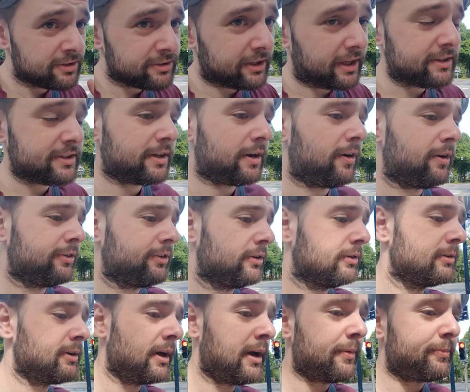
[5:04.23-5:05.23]
So that's
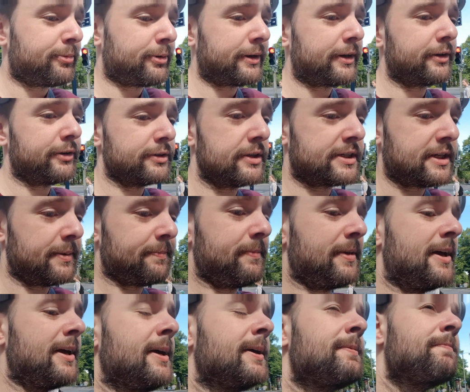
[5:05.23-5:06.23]
also a pretty good tip.
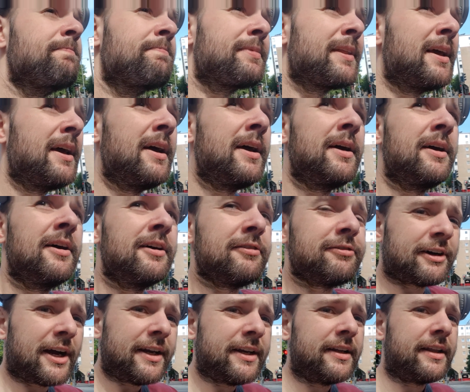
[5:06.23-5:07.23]

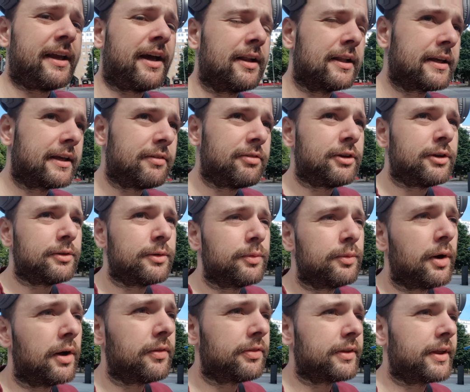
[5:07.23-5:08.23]
Finally, I'll give you the
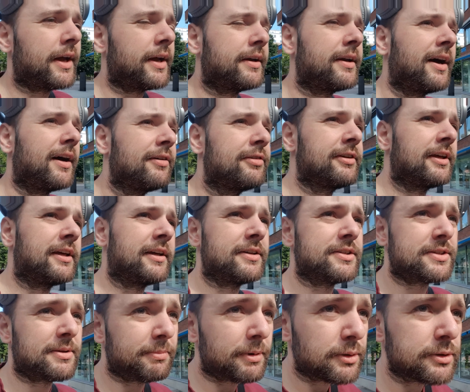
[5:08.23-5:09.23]
one that I think
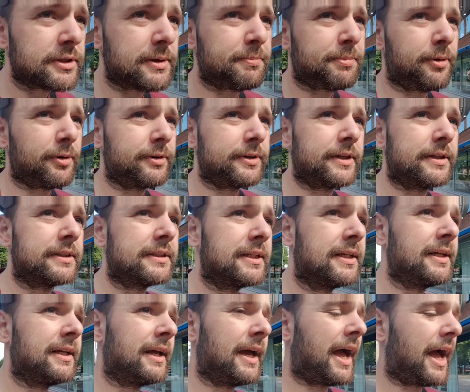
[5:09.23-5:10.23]
is the most important,
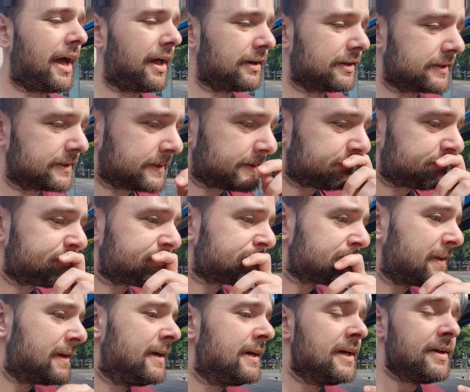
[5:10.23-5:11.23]
and
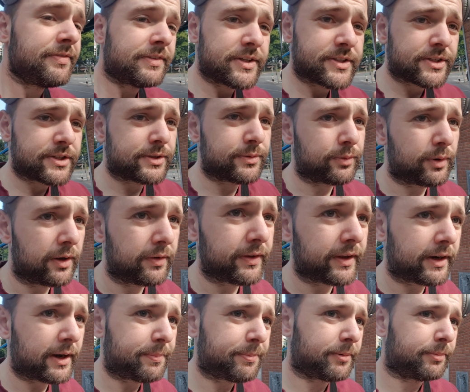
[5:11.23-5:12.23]
this is the one
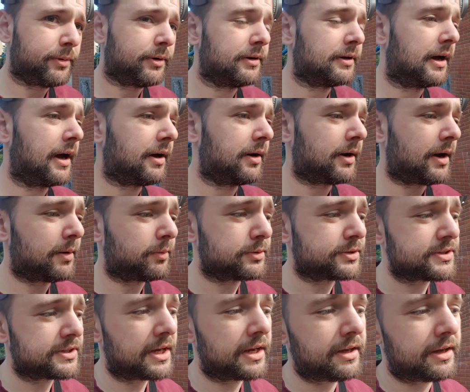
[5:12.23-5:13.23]
that I, promote, I would
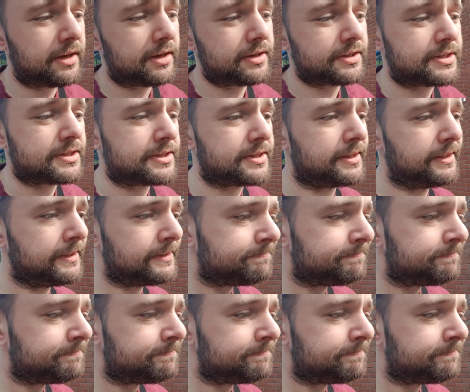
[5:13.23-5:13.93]
say is